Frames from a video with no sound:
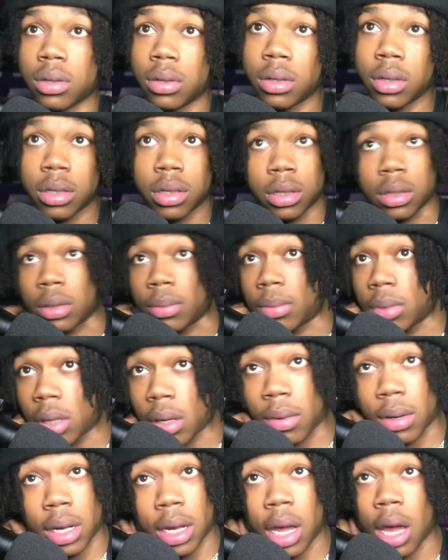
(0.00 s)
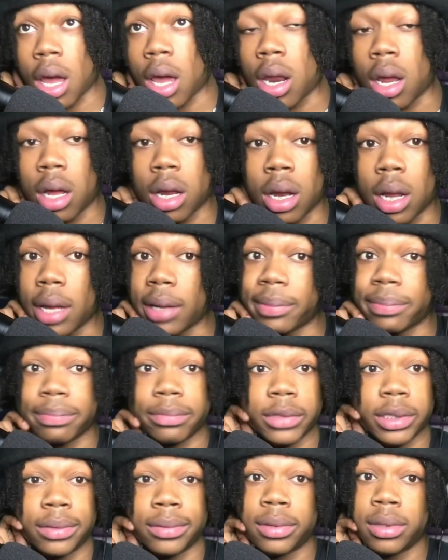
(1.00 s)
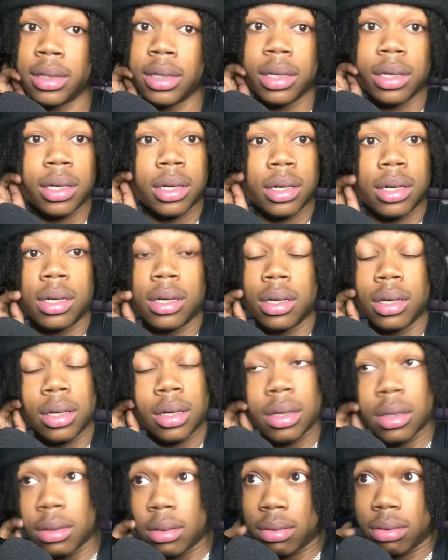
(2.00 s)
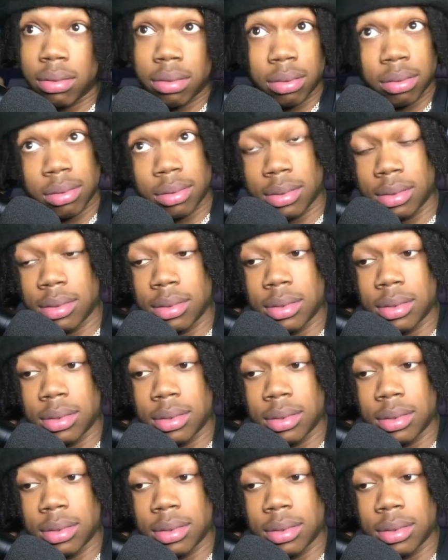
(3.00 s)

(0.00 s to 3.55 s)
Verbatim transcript: Why you say that? Bro, I would have had her like. Why you say that?